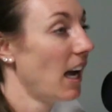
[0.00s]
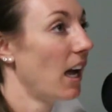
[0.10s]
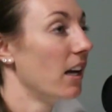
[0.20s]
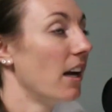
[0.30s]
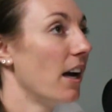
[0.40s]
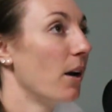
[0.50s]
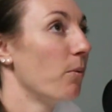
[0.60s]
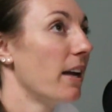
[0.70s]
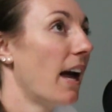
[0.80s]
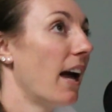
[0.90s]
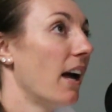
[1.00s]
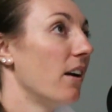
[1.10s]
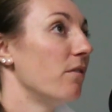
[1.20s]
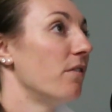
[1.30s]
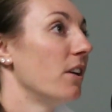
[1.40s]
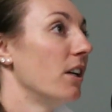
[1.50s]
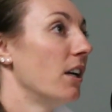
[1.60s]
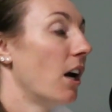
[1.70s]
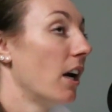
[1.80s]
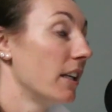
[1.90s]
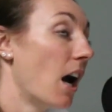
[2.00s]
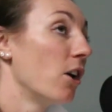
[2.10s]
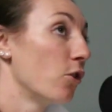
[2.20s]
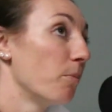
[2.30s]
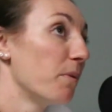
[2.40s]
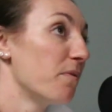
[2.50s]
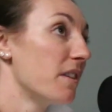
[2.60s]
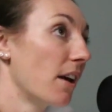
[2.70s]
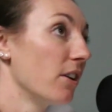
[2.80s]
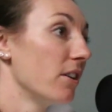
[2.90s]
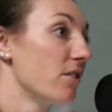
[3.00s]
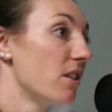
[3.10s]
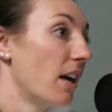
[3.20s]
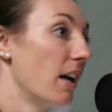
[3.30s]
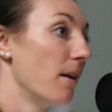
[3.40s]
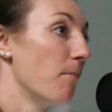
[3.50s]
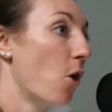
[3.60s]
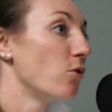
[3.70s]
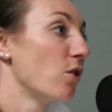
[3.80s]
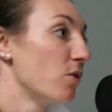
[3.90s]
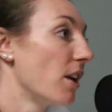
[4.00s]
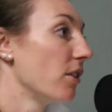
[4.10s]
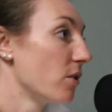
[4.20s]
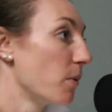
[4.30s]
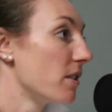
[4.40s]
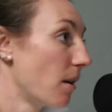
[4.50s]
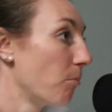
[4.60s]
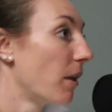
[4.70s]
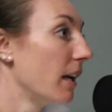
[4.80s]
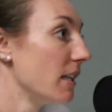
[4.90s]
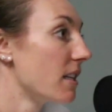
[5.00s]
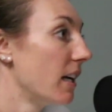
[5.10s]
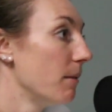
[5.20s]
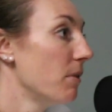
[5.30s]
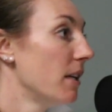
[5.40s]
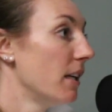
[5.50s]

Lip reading: Yeah, we have a young group of setters, also setters with some playing time.